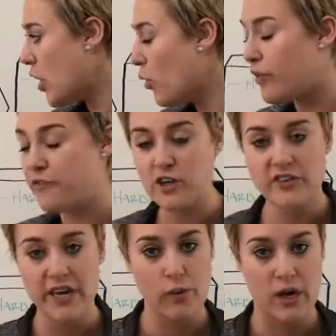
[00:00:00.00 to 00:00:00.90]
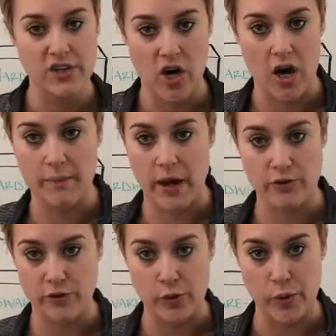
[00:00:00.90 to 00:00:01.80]
So the first thing I want to talk
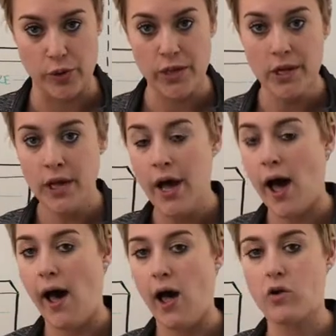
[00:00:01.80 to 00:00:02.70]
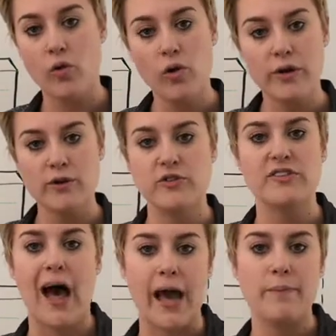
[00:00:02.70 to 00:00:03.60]
about is Google. Google
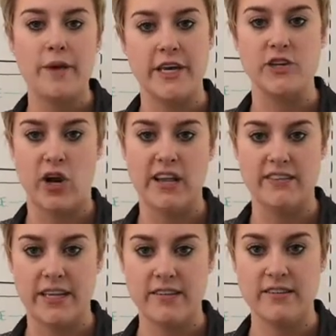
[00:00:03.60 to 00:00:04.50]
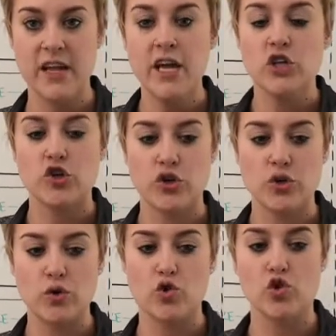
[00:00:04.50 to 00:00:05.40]
uses IP addresses
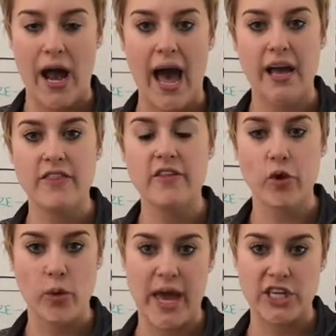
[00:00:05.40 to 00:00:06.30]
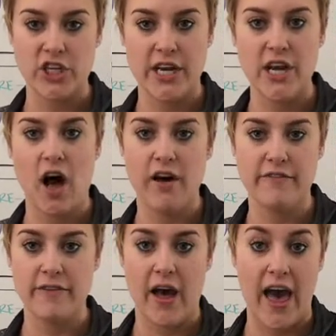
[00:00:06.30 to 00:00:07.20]
to track the location
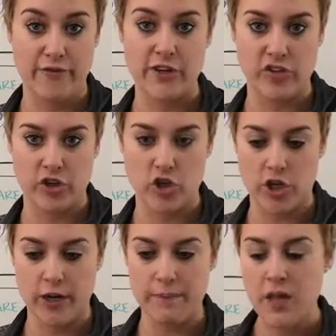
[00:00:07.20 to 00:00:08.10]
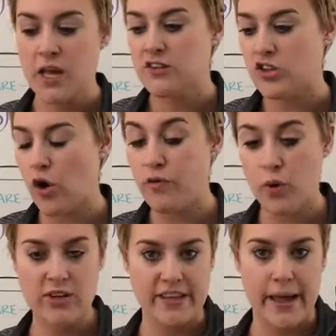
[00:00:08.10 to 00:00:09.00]
of every searcher.
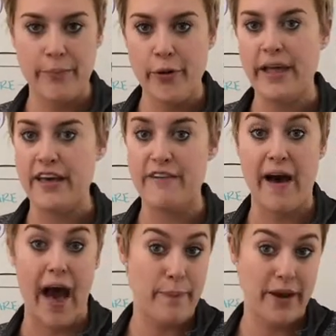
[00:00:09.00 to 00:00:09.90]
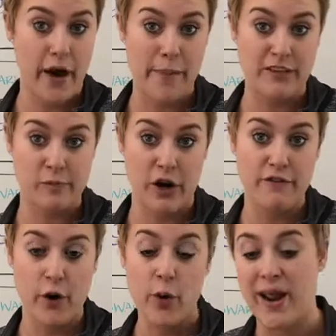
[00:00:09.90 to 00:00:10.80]
So for example, if I pick up my
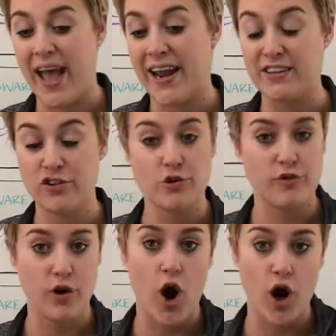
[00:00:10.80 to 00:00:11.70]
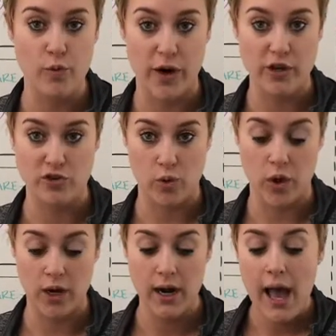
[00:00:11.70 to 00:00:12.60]
smartphone and I search for a hardware
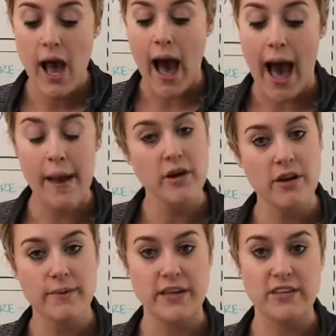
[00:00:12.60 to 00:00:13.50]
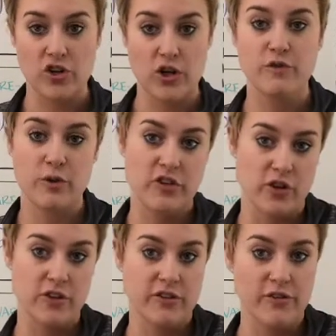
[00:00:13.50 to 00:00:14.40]
store, I'm going to be served
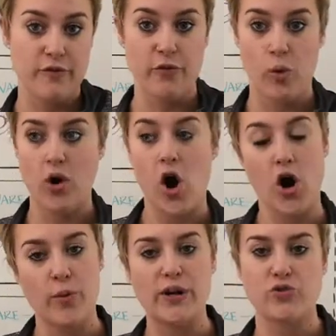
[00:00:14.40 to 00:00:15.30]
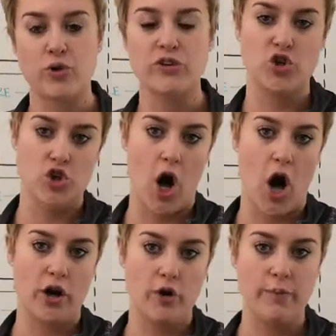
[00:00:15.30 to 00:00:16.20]
results for hardware stores in
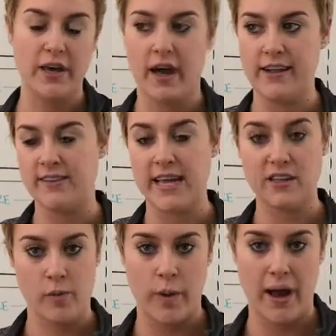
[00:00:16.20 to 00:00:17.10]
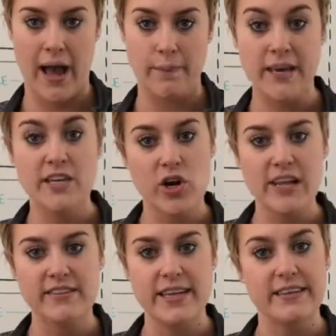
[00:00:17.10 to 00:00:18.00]
Chicago because that's where my IP
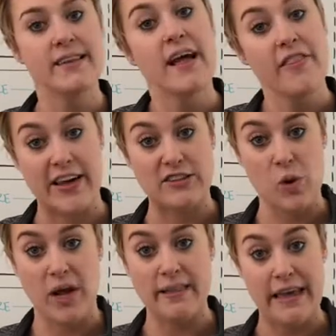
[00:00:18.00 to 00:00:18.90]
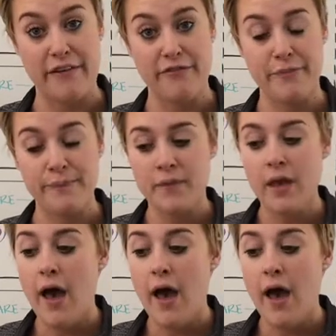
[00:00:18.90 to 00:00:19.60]
address is, that's where I live.